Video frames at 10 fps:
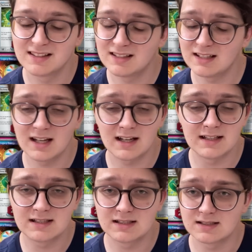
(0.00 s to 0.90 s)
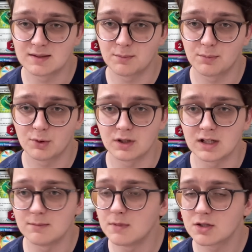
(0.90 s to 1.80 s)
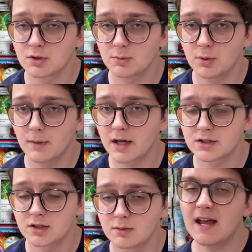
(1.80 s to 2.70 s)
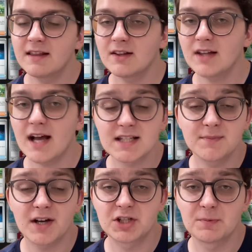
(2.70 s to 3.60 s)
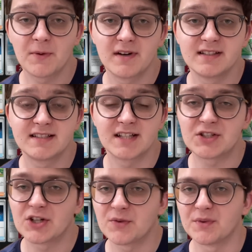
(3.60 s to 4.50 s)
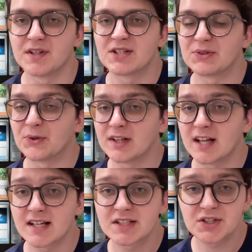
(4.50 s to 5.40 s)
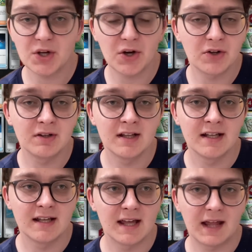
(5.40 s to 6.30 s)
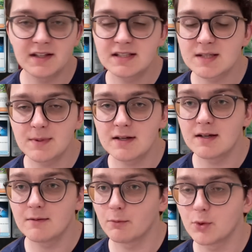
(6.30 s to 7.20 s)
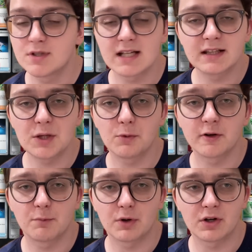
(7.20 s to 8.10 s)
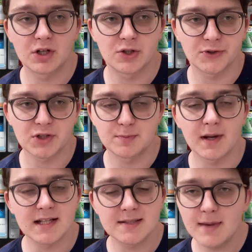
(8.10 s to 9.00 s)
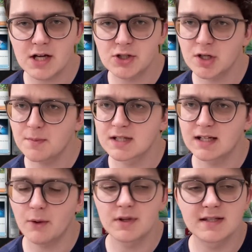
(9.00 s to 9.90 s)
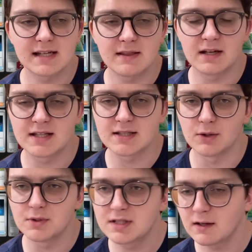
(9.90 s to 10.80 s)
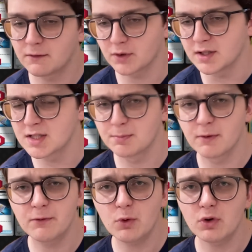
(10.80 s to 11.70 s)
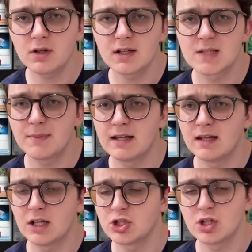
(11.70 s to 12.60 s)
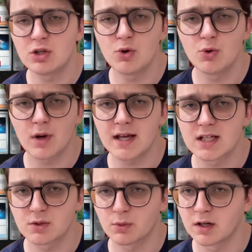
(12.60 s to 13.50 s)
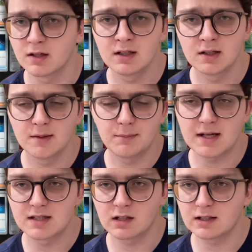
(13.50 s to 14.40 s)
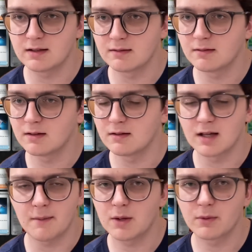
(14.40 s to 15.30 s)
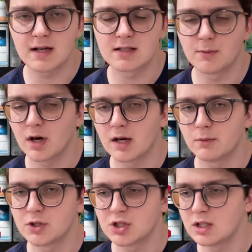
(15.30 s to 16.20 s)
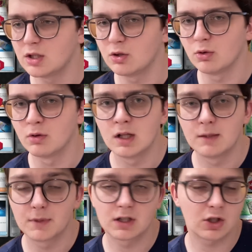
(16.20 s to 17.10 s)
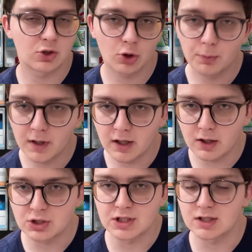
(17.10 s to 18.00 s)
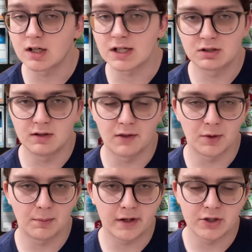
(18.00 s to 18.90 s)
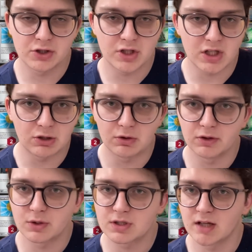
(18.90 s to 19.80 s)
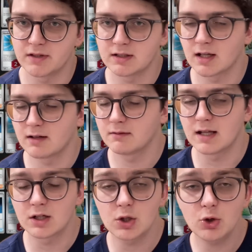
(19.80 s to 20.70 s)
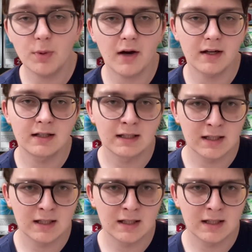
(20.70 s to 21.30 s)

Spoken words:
yeah, it's just a pretty miserable matchup. And the last matchup I wanted to touch on was Snorlax Stall, and this has been routinely one of Bird Control's best matchups, and I would say that it's no different. Before, it's been a Chi-Yu race where basically, yeah, be a race to the bottom with Chi-Yu, but the control player could just lost to another player's Chi-Yu and there's nothing that they could do about it.